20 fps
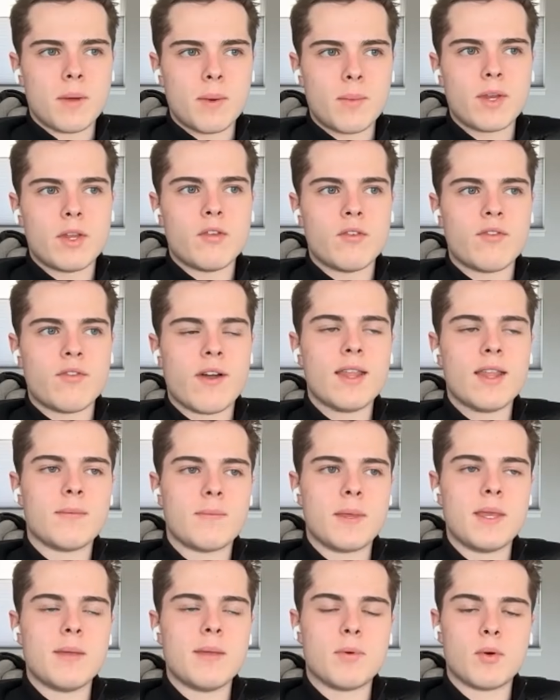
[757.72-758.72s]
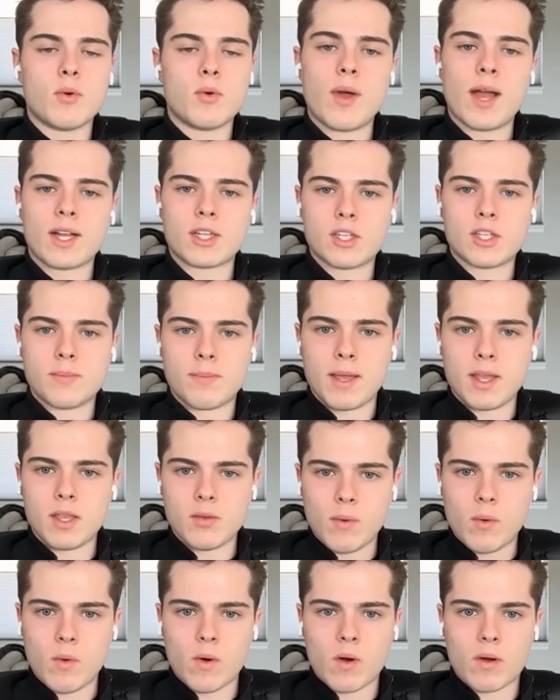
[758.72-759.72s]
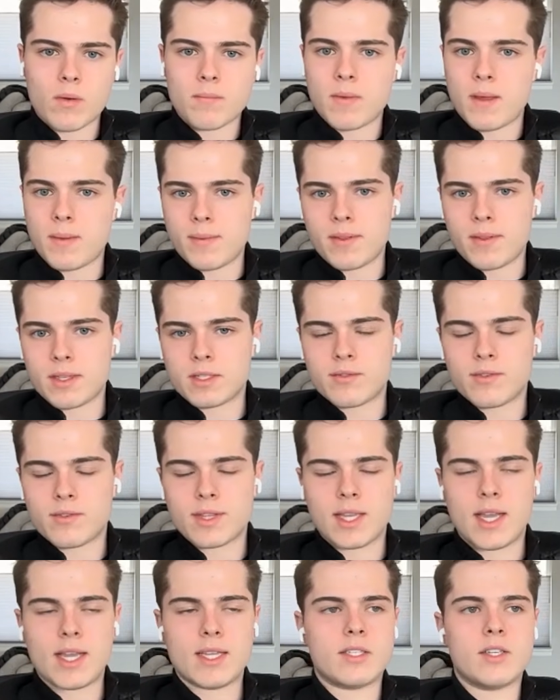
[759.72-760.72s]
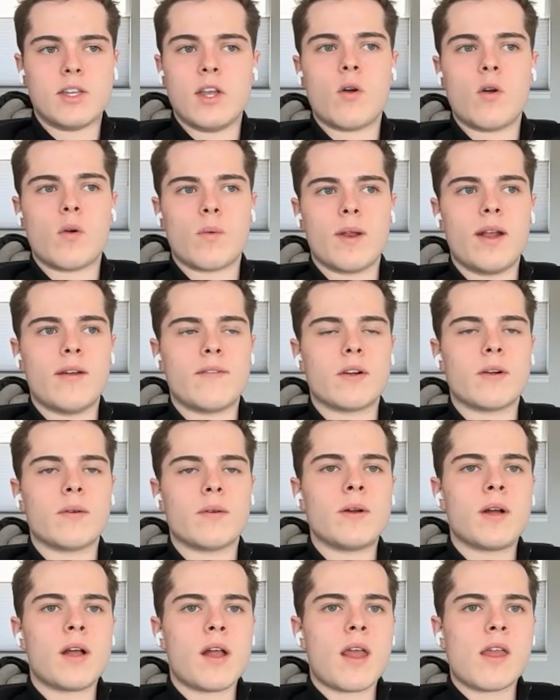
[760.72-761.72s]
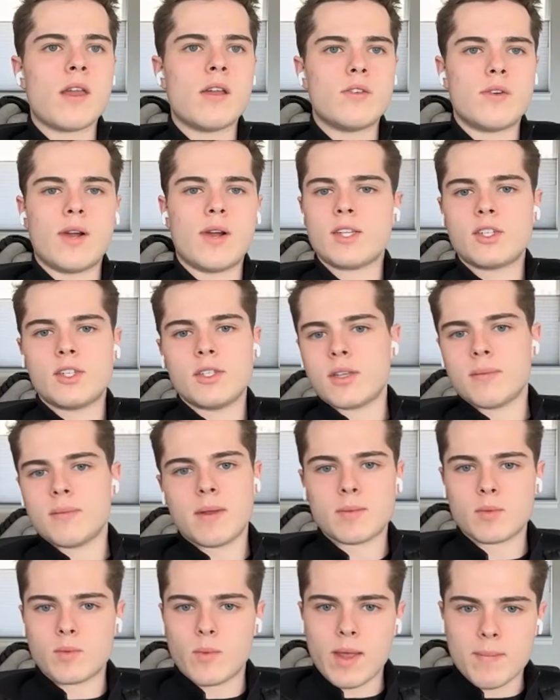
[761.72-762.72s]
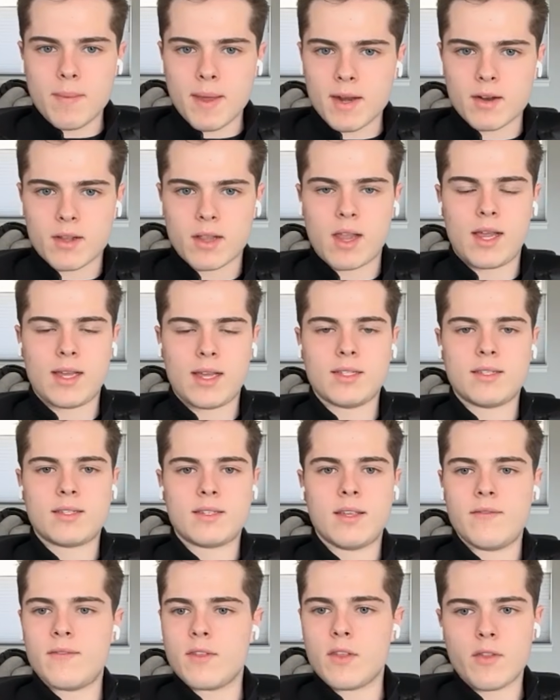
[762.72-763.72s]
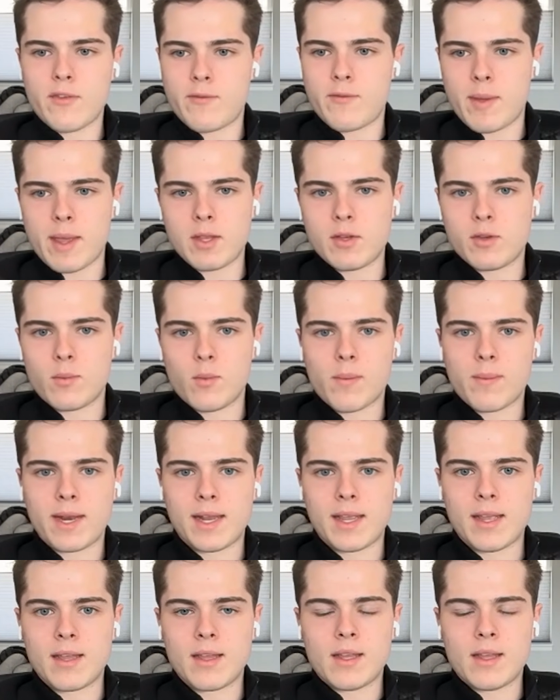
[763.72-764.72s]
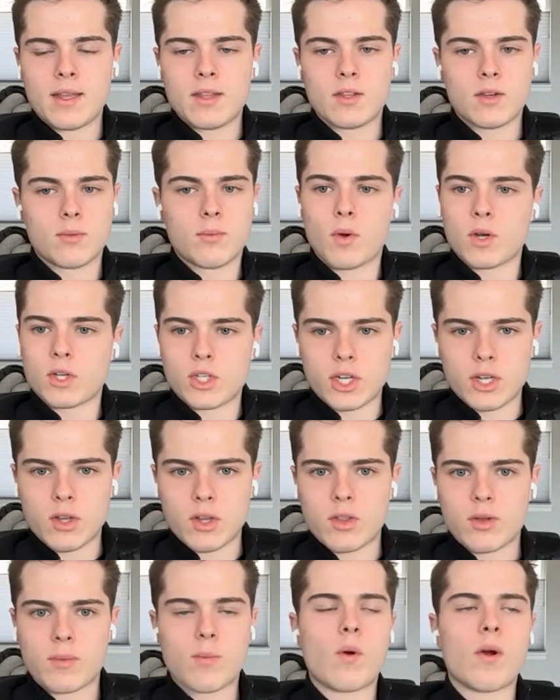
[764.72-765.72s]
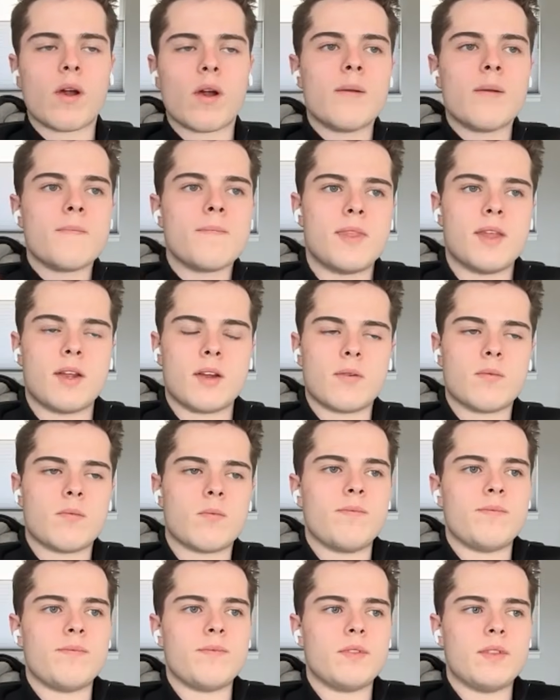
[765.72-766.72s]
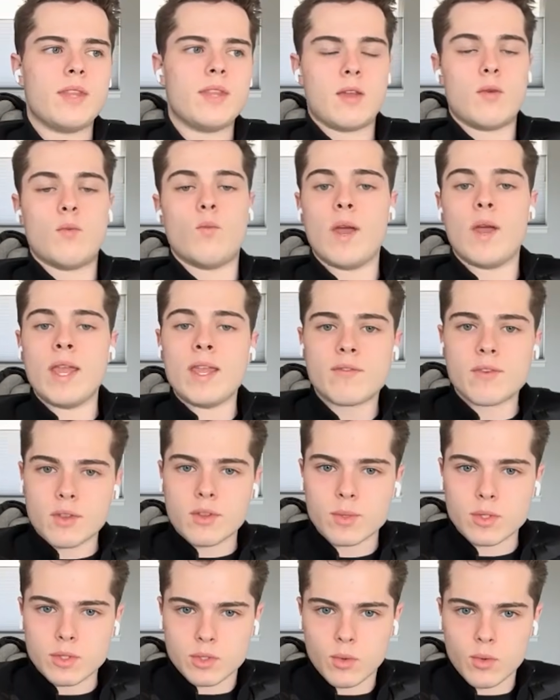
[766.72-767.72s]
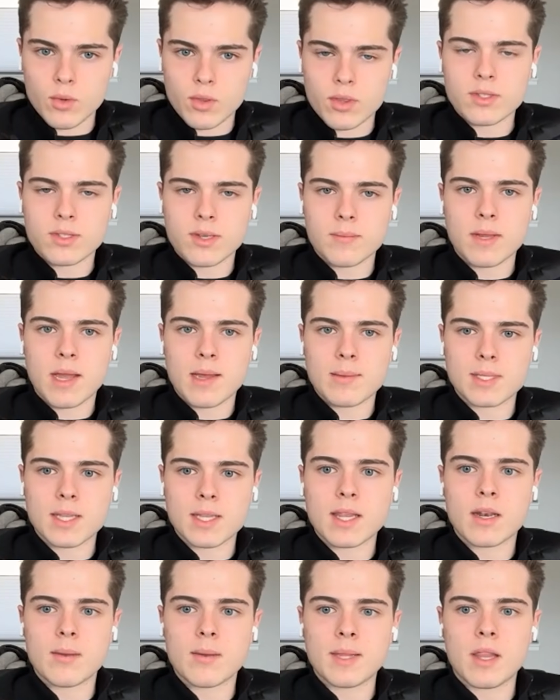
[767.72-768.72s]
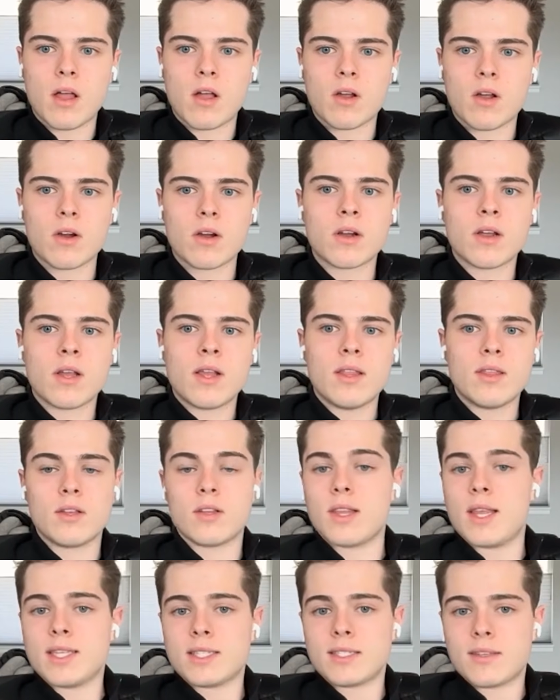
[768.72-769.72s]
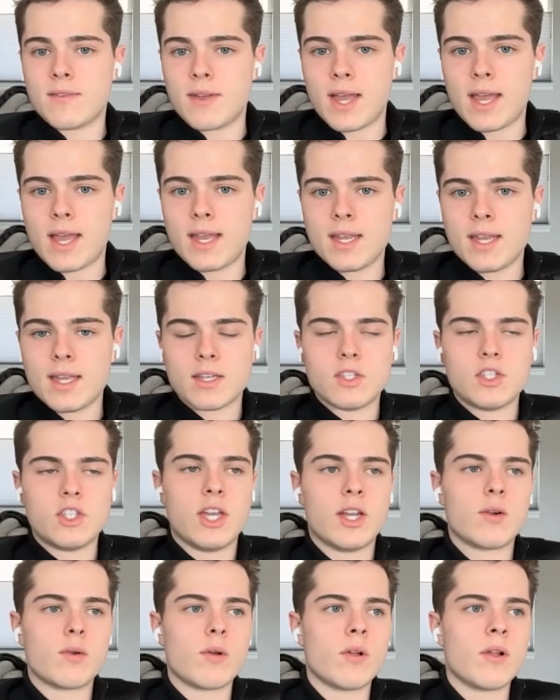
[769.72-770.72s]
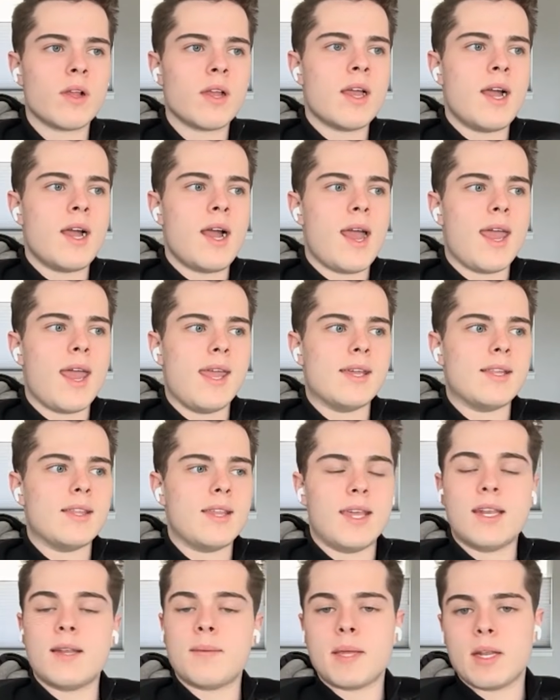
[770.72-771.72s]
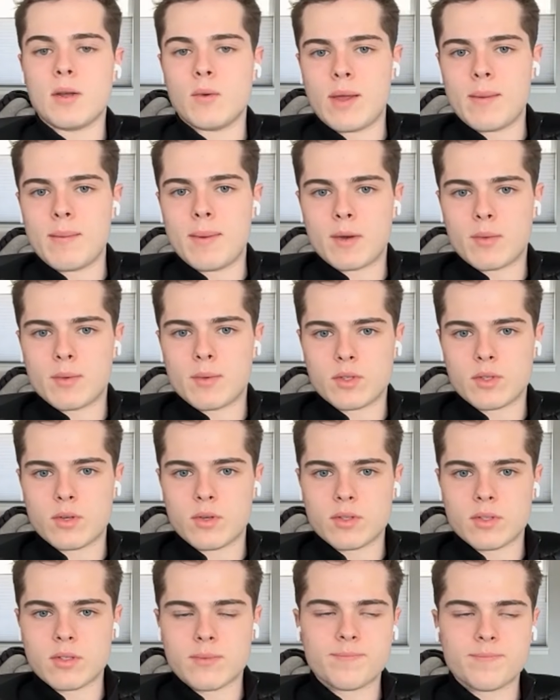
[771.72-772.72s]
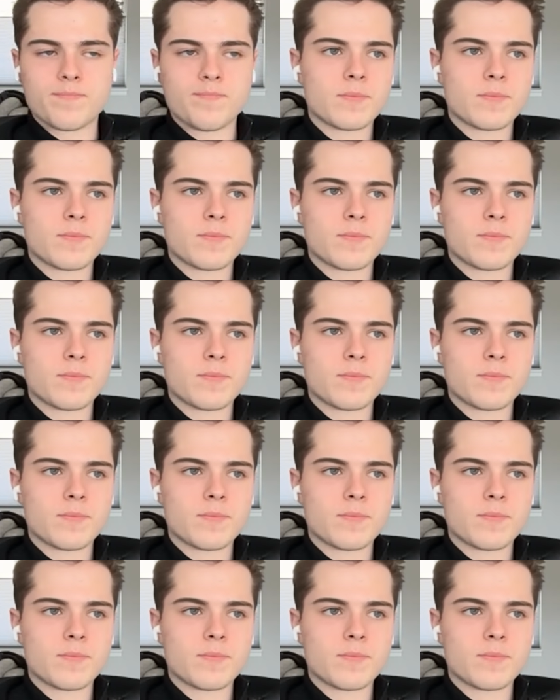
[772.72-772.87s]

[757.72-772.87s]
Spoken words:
When you find the people who actually pay you more, maybe this for the SEO or whatever, they're actually sometimes way better clients, even though they've paid you more money. They're more chill. They can wait for the result sometimes a little bit longer. They're less of a headache in general, and they end up getting way better results.